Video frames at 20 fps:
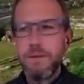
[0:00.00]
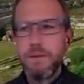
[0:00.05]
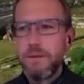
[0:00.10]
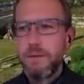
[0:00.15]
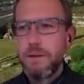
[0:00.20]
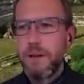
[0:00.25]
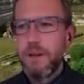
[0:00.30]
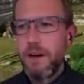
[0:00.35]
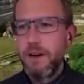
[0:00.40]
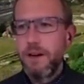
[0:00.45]

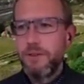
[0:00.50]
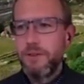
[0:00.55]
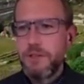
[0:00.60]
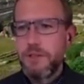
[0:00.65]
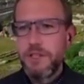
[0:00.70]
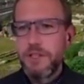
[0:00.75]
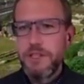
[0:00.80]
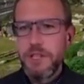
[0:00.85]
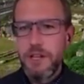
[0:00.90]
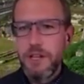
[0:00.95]
Our
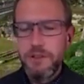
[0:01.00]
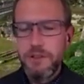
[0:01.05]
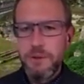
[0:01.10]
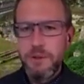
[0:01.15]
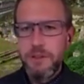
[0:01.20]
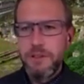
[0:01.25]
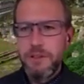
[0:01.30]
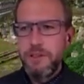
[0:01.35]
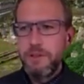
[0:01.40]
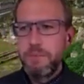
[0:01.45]
sources also
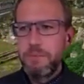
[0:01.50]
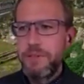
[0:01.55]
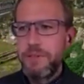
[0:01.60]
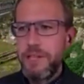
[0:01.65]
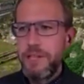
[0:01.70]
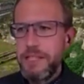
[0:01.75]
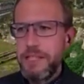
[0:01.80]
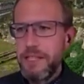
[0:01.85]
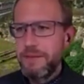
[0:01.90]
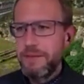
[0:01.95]
include
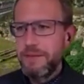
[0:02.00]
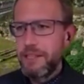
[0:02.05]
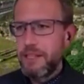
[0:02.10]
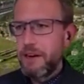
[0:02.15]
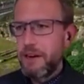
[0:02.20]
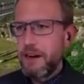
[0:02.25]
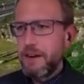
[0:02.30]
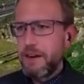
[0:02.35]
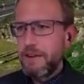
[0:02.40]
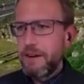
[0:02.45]
plenty of
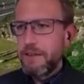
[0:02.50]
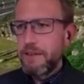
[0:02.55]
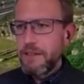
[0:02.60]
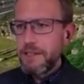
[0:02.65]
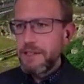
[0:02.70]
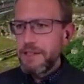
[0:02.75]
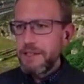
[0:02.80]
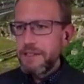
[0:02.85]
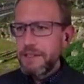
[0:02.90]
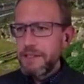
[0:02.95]
literary
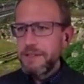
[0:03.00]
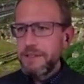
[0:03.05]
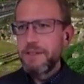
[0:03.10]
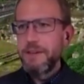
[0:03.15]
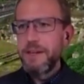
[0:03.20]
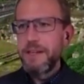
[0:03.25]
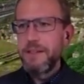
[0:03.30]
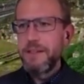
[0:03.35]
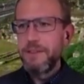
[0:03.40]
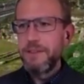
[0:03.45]
references.
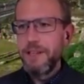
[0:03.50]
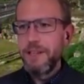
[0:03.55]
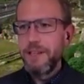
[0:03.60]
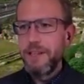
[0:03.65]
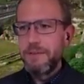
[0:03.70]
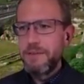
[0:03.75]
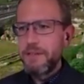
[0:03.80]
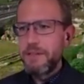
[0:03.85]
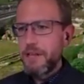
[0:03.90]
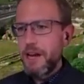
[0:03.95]
Greeks
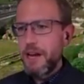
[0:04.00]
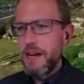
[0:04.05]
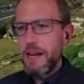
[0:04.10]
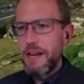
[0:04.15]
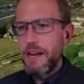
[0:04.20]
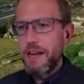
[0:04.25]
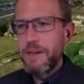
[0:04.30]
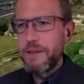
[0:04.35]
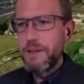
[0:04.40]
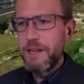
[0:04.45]
loved talking
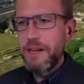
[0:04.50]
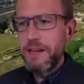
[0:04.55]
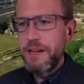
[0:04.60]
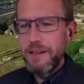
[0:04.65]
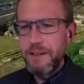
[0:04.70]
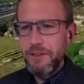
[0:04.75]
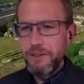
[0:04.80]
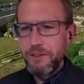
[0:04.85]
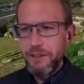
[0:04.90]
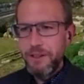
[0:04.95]
about
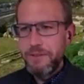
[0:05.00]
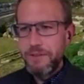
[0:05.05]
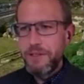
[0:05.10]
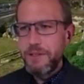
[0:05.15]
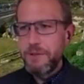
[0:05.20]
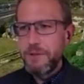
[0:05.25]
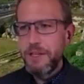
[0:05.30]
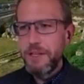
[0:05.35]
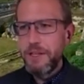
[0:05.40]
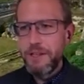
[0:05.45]
dogs, loved
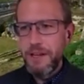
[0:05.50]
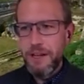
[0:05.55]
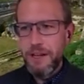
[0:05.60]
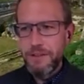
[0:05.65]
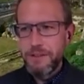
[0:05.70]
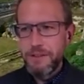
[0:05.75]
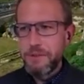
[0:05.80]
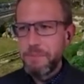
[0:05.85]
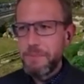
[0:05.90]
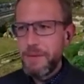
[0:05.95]
using
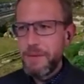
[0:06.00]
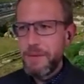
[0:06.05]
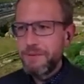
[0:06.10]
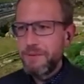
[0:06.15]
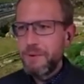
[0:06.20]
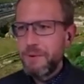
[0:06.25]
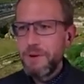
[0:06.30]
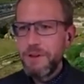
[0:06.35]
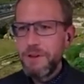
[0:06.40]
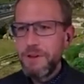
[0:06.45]
dogs as
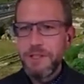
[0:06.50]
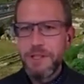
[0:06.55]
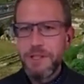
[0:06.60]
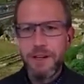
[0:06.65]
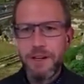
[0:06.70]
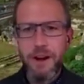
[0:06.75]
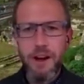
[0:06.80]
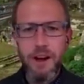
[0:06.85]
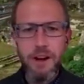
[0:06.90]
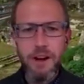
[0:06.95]
metaphors.
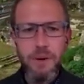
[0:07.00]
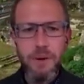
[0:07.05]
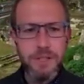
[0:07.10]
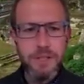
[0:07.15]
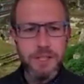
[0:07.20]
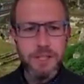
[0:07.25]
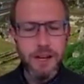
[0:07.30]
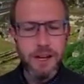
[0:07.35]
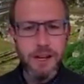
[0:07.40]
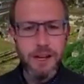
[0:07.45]
They're
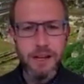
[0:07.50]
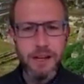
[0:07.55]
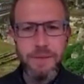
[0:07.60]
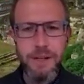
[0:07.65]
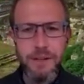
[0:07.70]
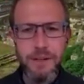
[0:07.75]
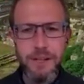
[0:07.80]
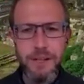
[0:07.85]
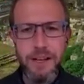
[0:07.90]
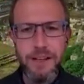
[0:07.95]
always talking
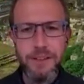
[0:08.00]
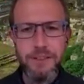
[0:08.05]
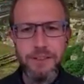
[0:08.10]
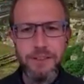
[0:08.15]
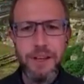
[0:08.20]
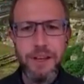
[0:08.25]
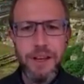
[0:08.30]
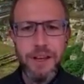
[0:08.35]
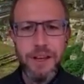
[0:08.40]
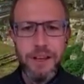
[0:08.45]
about dogs.
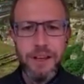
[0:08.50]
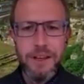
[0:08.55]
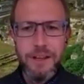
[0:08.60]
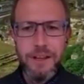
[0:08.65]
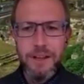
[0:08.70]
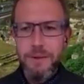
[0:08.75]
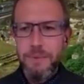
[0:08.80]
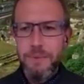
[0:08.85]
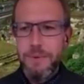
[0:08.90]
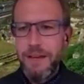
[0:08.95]

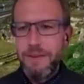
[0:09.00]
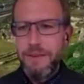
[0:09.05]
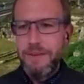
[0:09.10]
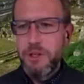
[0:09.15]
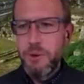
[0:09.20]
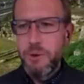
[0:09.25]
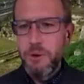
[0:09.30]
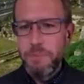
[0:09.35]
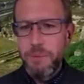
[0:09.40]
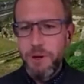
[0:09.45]
We have
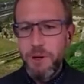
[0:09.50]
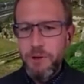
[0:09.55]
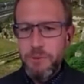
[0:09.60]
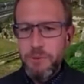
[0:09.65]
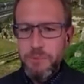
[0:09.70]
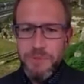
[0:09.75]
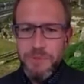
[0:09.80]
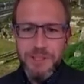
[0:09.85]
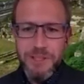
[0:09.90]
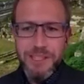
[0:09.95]
short
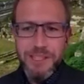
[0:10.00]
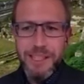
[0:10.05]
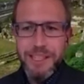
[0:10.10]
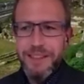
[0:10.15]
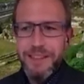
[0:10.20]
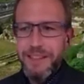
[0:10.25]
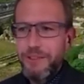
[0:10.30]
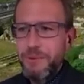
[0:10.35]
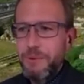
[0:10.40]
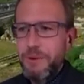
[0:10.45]
poems, like
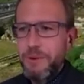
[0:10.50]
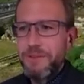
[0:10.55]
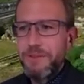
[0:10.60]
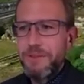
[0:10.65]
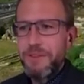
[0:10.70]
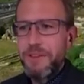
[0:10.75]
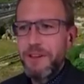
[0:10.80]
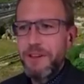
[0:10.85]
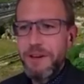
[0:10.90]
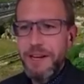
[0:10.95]
this one from
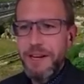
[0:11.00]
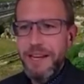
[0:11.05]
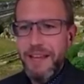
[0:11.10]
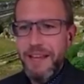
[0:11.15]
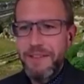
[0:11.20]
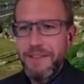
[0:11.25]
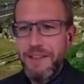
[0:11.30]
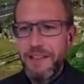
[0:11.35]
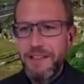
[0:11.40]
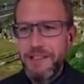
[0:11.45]
the Greek
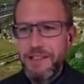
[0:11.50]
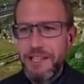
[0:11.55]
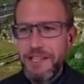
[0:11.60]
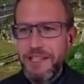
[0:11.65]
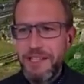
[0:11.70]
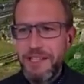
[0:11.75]
anthology.